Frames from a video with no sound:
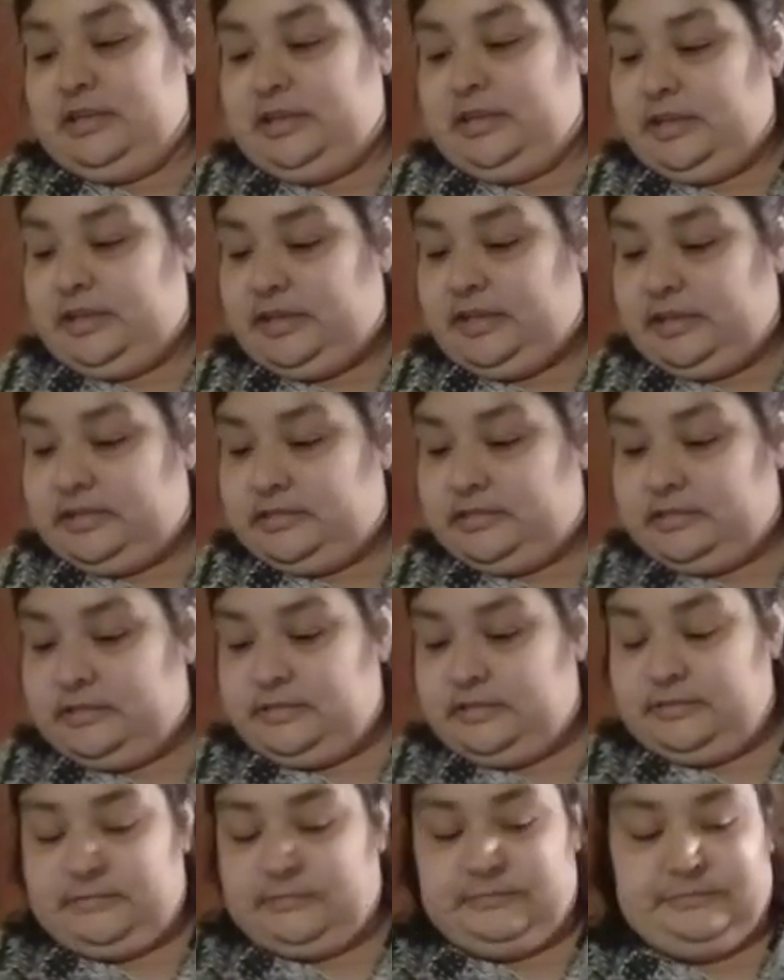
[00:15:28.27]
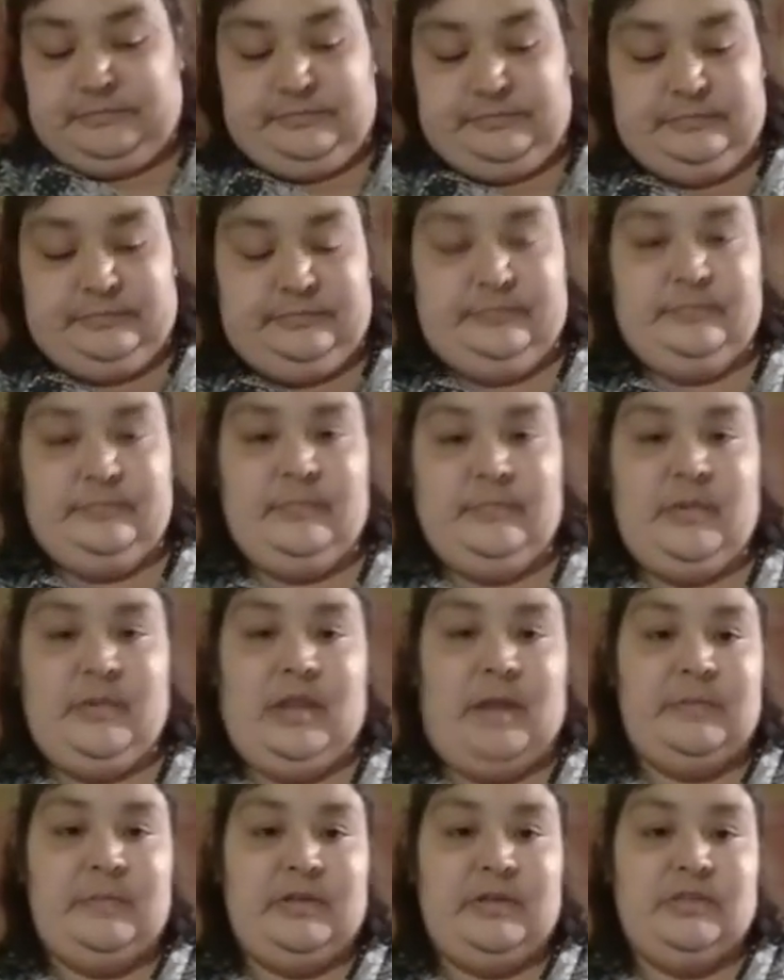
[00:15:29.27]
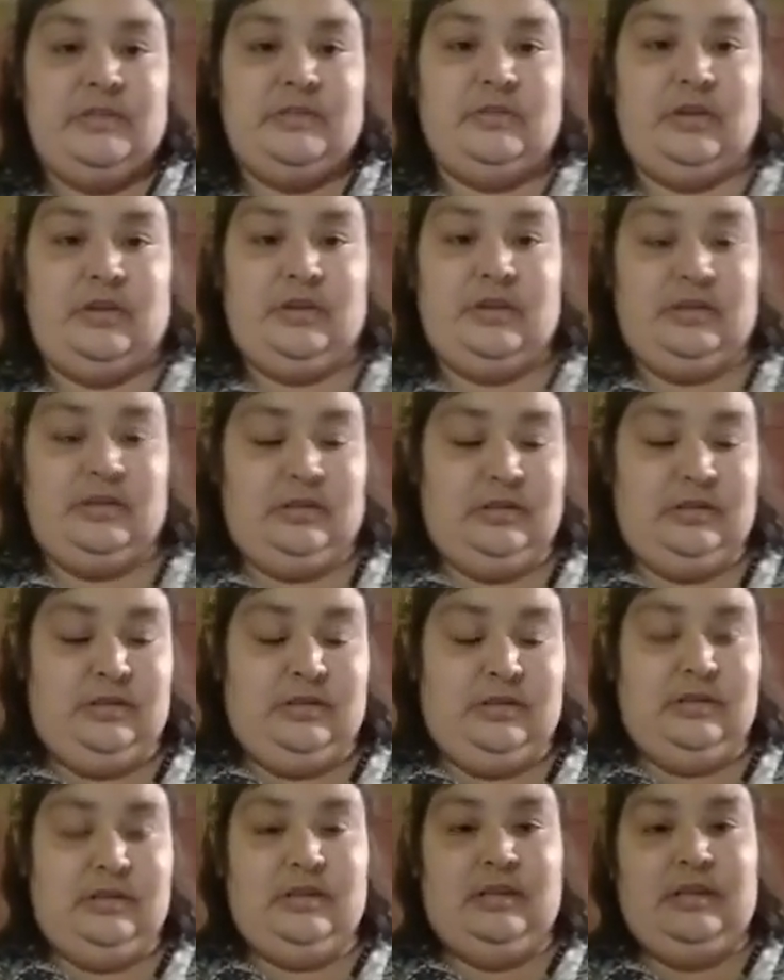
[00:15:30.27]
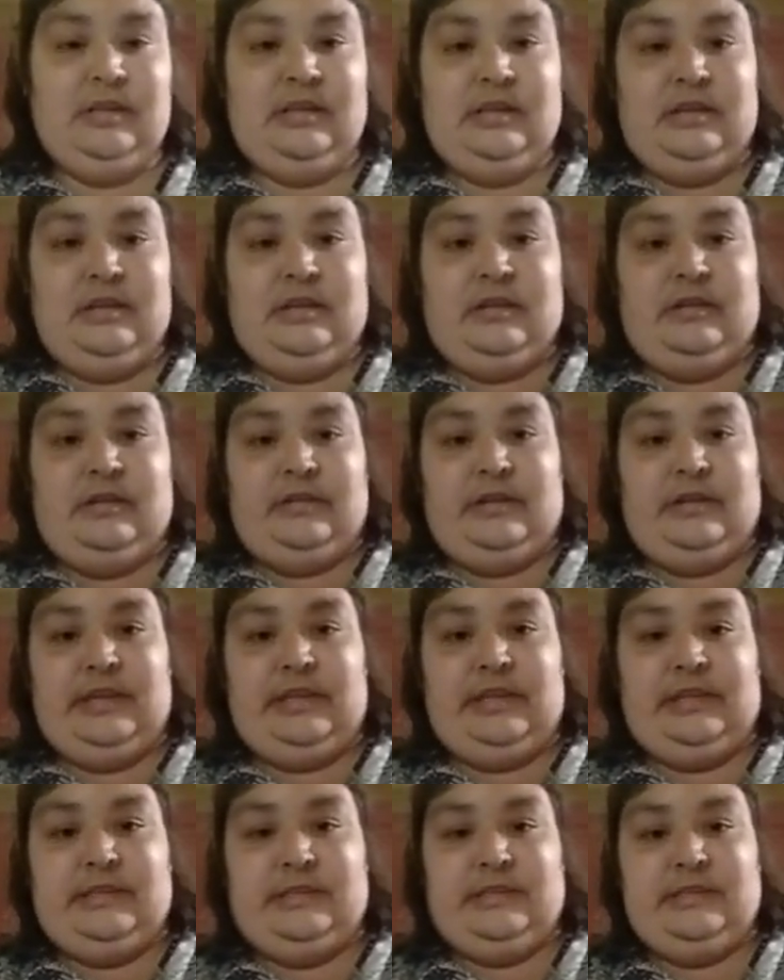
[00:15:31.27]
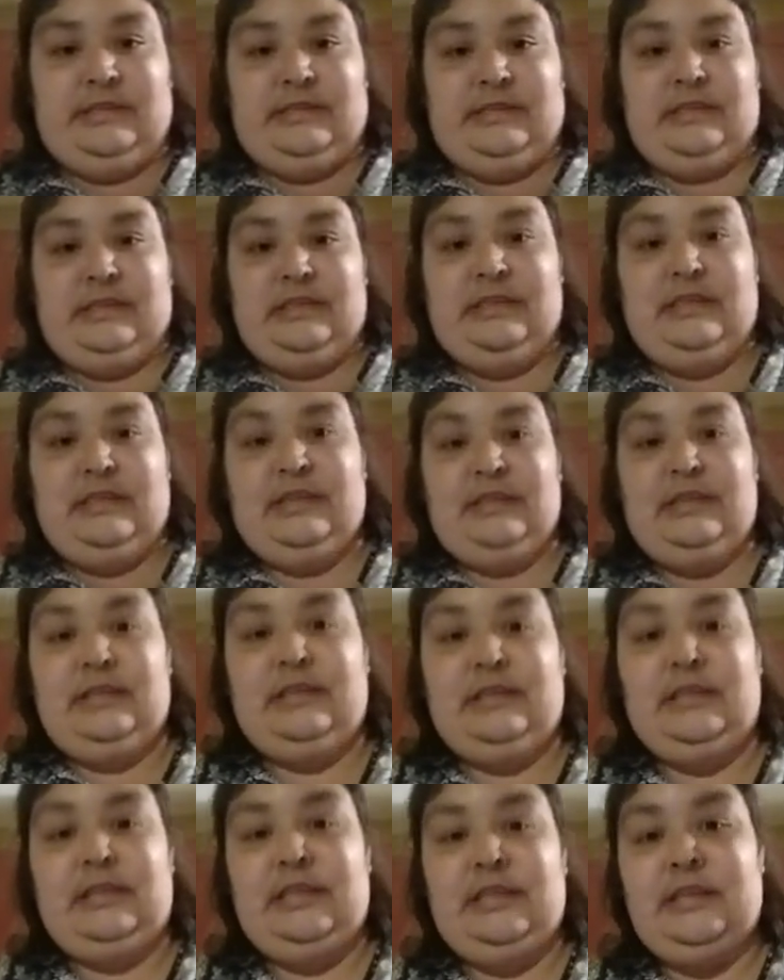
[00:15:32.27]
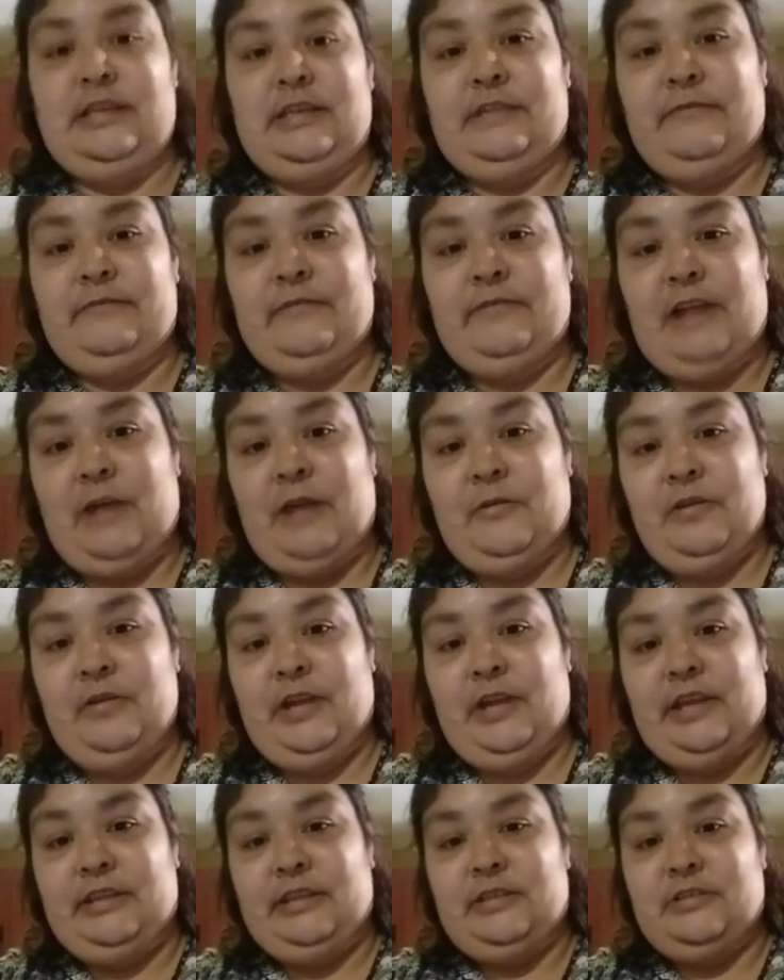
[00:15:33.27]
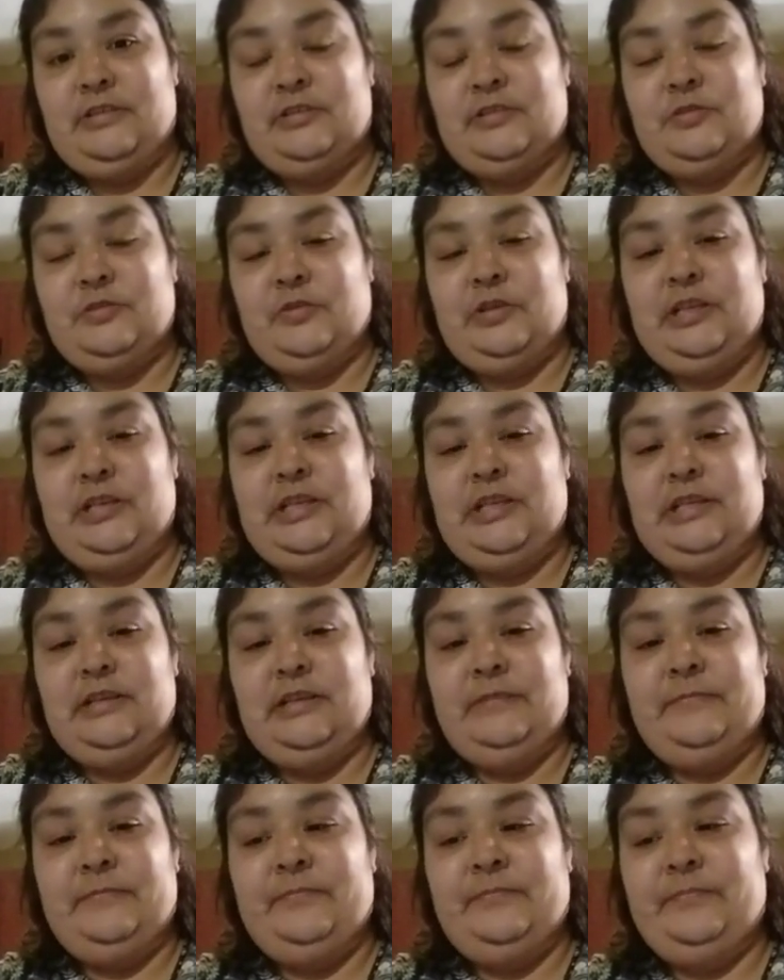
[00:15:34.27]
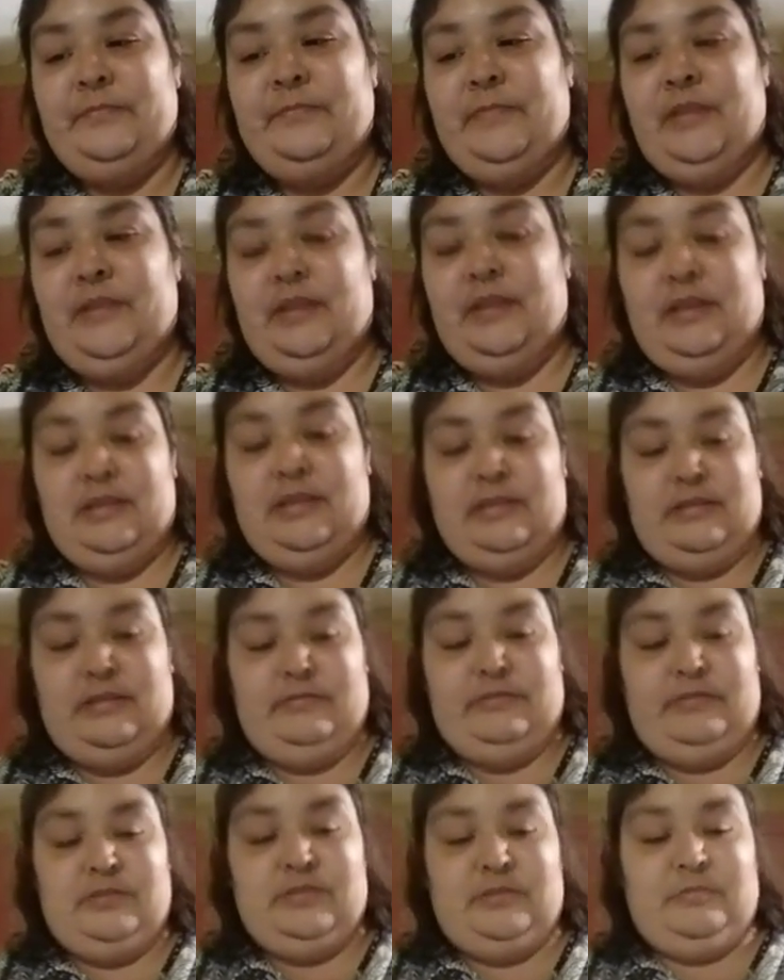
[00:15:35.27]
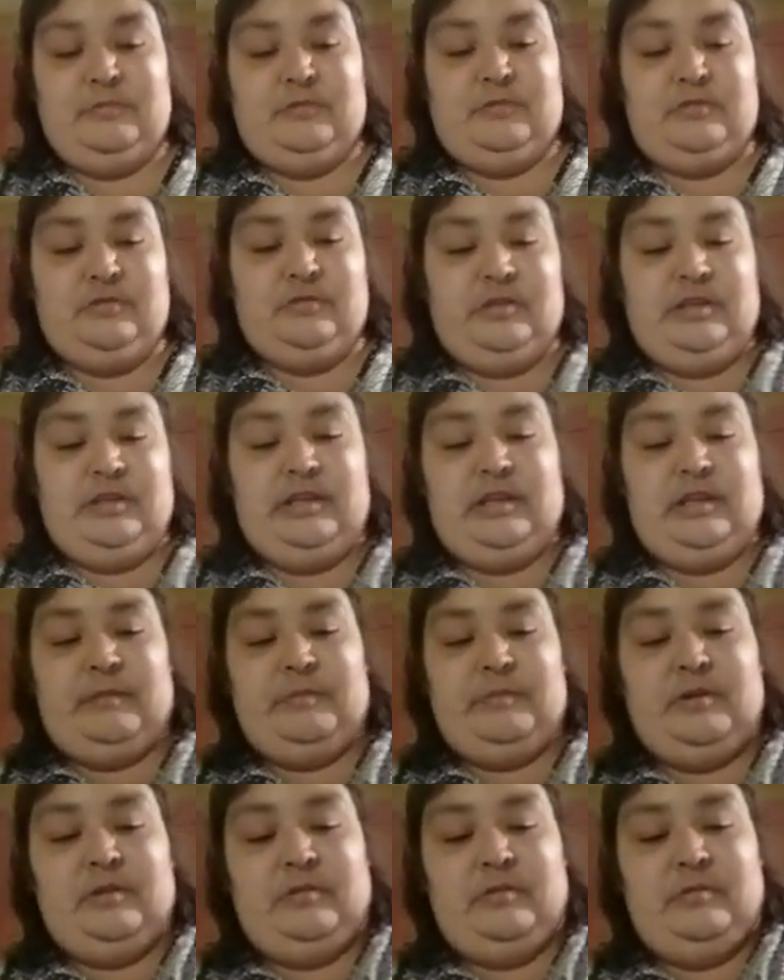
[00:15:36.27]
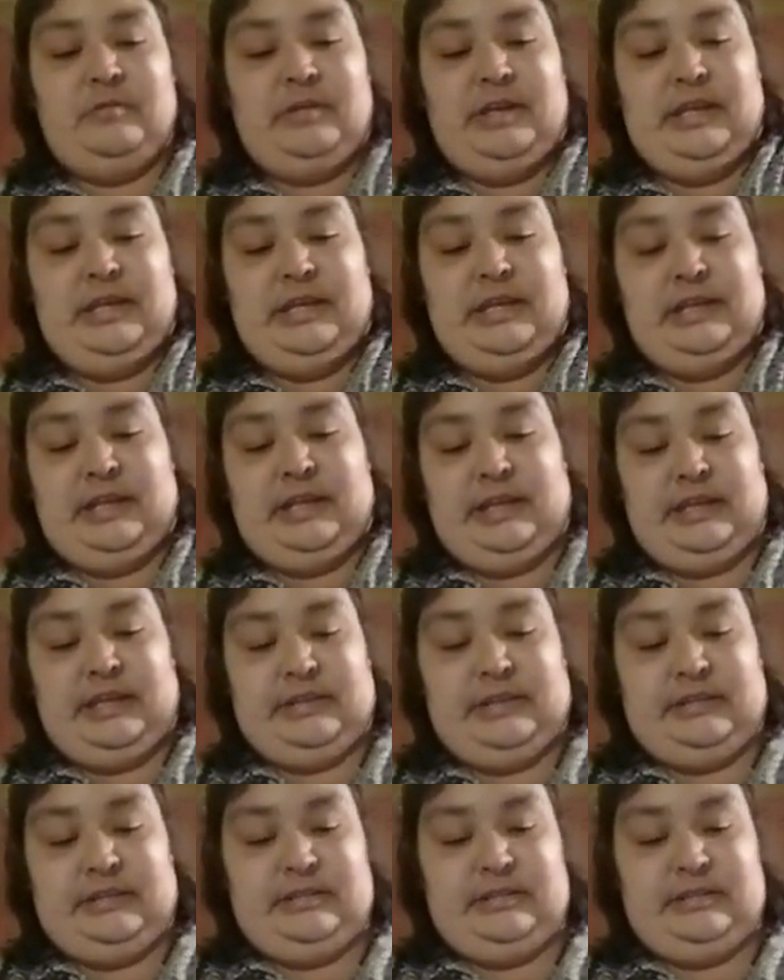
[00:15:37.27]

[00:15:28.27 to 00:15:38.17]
And I'm gonna start. Okay, this is the flour and the shortening, the vegetable shortening. I'm gonna go ahead and